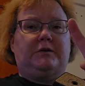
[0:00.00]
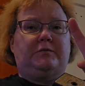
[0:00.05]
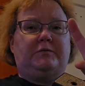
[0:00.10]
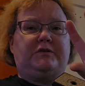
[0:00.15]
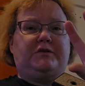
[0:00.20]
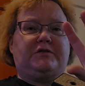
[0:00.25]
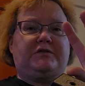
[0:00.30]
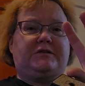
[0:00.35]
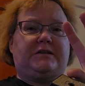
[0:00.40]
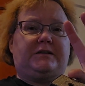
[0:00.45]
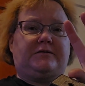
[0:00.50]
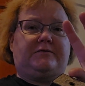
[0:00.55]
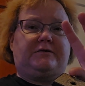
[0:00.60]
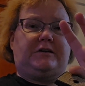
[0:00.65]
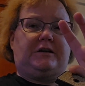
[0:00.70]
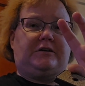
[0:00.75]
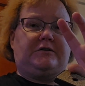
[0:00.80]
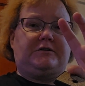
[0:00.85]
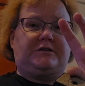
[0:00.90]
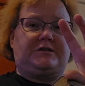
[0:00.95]
When you see the
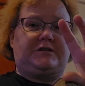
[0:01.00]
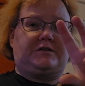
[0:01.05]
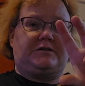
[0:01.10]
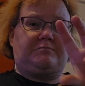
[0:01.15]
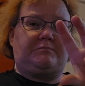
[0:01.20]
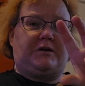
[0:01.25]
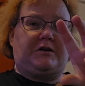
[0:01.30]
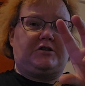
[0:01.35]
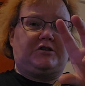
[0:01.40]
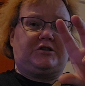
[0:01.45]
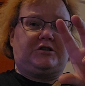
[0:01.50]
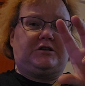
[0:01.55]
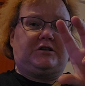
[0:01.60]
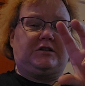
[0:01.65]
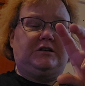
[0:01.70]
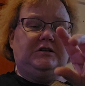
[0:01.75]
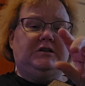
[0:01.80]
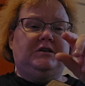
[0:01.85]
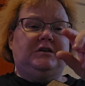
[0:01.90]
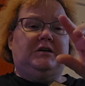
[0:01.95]
video I just mentioned,
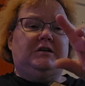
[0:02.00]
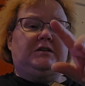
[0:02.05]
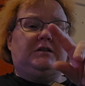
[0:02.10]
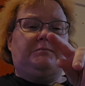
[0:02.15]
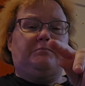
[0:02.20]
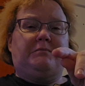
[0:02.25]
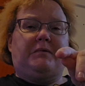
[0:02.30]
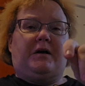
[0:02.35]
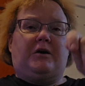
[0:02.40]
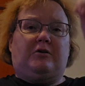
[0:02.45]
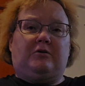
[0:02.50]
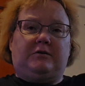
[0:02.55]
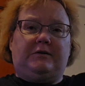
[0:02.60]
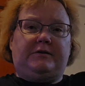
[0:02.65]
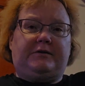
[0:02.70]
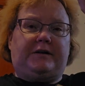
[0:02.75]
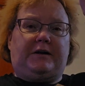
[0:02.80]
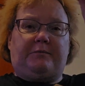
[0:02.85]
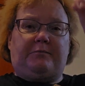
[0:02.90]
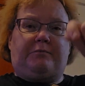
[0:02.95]
the metal
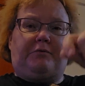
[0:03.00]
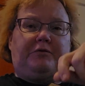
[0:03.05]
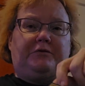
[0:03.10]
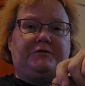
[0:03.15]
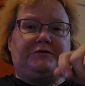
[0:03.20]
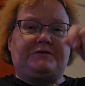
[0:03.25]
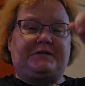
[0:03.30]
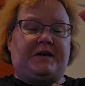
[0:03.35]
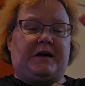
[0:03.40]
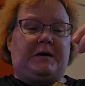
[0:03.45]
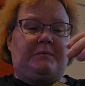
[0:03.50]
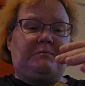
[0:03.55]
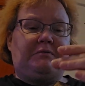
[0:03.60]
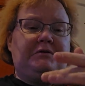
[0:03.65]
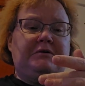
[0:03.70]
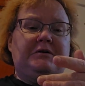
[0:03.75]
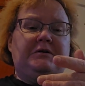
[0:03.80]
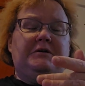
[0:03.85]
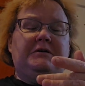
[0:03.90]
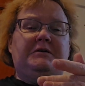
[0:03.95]
that pulls up.
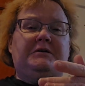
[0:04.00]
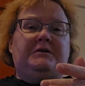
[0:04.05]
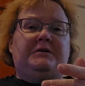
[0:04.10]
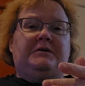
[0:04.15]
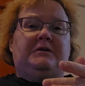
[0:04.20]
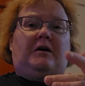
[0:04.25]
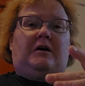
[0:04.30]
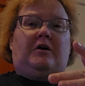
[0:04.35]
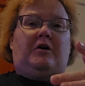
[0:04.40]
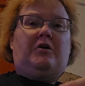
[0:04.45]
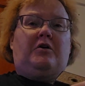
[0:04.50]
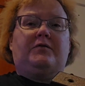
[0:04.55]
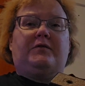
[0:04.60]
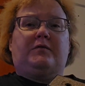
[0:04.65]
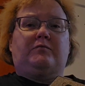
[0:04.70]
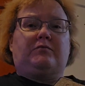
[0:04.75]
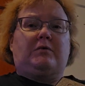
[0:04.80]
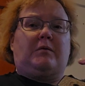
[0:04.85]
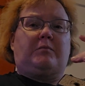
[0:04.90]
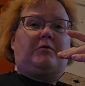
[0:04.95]
All
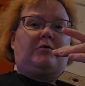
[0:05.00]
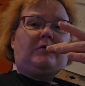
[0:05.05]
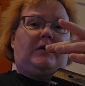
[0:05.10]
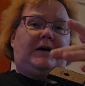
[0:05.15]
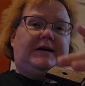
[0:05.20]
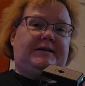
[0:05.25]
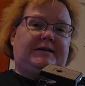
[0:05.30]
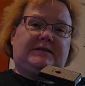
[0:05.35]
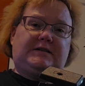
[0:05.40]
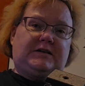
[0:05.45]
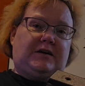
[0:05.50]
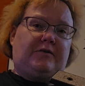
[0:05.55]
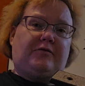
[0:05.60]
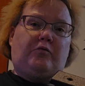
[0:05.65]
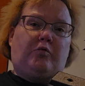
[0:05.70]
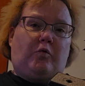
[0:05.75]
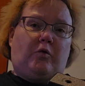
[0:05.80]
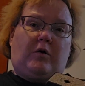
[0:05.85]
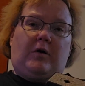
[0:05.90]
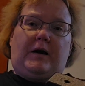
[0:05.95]
the rubberized stuff
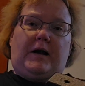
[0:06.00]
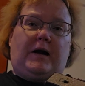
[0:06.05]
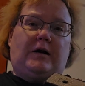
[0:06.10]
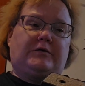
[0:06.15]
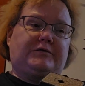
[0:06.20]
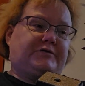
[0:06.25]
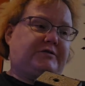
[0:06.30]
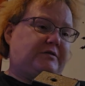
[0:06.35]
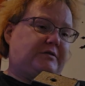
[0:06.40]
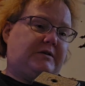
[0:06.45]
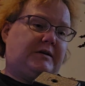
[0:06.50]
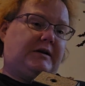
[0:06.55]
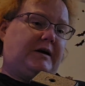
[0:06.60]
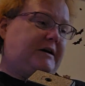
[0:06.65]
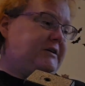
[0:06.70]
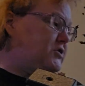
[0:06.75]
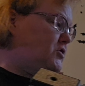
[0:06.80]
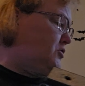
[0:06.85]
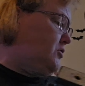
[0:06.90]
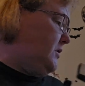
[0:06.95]
wore out. So then
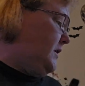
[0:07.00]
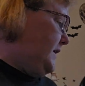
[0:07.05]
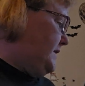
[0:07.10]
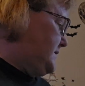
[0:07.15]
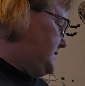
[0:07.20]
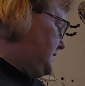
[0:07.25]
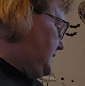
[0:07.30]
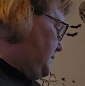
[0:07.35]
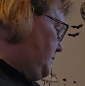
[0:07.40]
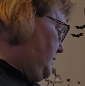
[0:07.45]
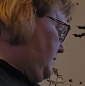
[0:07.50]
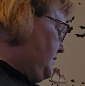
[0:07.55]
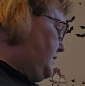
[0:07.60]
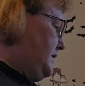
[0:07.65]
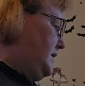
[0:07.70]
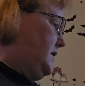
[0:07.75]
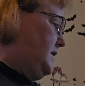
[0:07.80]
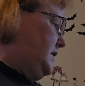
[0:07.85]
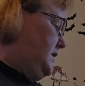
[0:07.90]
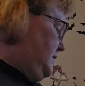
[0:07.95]
I tried some of
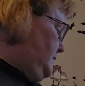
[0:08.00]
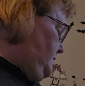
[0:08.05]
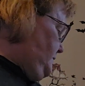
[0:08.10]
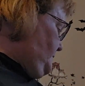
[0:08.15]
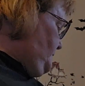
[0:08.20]
the...